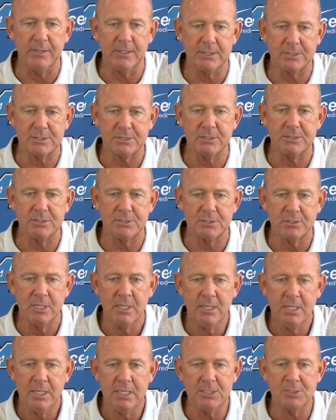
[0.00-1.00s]
this is
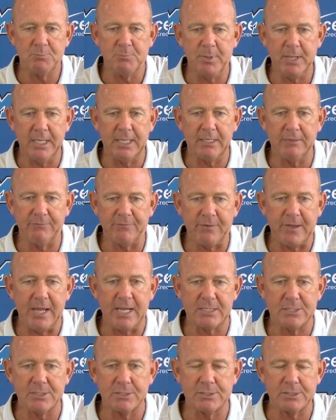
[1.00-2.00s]
as big and
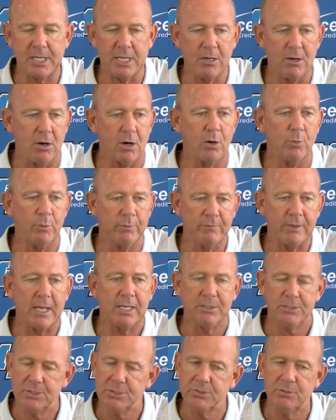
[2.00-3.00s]
fast as they are. We've got
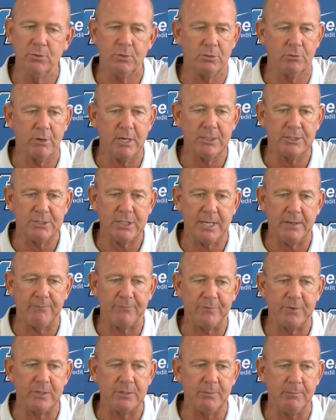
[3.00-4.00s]
to just do a great job
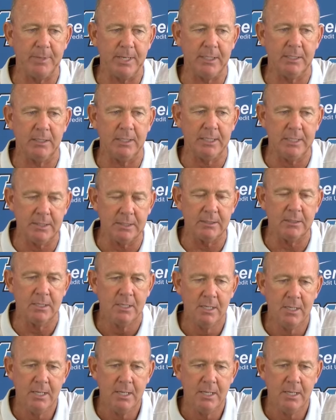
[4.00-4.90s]
fundamentally and